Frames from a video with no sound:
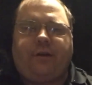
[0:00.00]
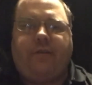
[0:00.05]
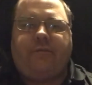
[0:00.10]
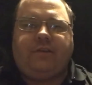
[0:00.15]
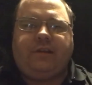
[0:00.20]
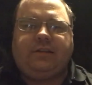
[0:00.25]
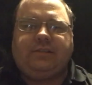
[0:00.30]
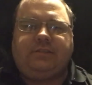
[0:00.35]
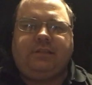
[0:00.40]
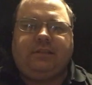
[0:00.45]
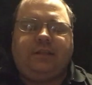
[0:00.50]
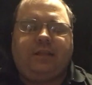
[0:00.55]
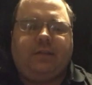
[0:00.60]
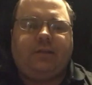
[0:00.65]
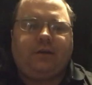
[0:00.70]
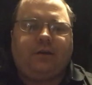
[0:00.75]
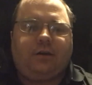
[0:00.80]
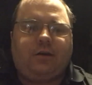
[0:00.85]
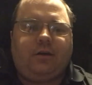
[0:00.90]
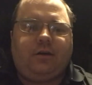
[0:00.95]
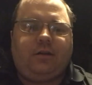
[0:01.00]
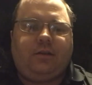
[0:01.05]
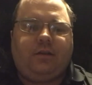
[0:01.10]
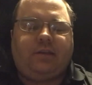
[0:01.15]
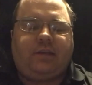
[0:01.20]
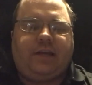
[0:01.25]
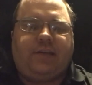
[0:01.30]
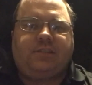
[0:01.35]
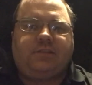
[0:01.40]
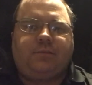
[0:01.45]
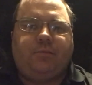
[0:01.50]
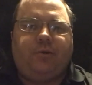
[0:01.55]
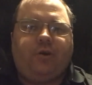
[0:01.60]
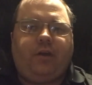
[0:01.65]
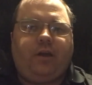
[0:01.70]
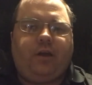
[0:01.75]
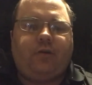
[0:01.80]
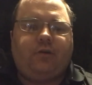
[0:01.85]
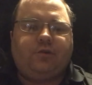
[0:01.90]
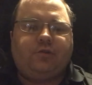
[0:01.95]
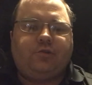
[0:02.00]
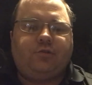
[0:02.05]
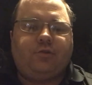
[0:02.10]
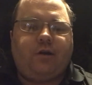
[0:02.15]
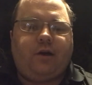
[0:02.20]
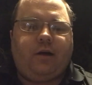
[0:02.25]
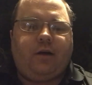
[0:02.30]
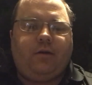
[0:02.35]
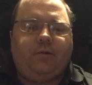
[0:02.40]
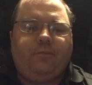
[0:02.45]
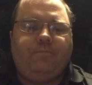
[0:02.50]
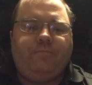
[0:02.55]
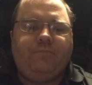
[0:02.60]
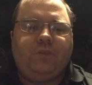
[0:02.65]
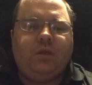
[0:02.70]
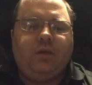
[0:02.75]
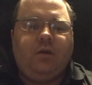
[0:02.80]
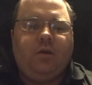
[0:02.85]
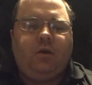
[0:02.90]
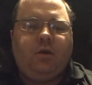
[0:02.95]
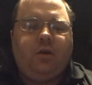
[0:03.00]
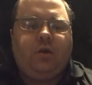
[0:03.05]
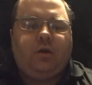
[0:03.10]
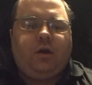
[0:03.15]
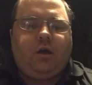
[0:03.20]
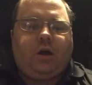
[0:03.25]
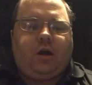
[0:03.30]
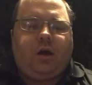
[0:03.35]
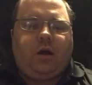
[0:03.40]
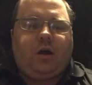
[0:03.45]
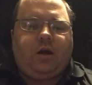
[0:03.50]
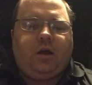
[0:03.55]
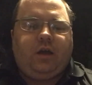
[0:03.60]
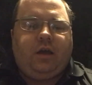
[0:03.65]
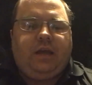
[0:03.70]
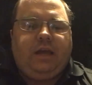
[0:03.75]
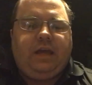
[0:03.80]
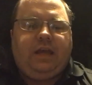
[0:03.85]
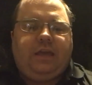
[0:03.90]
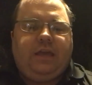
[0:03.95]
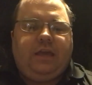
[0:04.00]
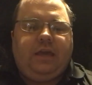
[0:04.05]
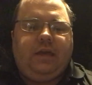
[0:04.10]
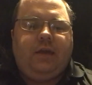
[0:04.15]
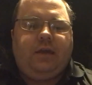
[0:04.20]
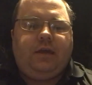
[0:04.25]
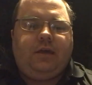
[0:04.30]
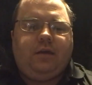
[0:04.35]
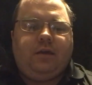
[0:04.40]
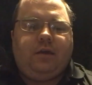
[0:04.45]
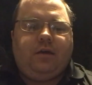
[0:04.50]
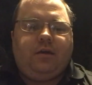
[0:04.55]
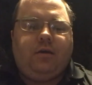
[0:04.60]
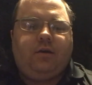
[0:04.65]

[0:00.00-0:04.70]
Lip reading: evidence and did the testimony at her trial, he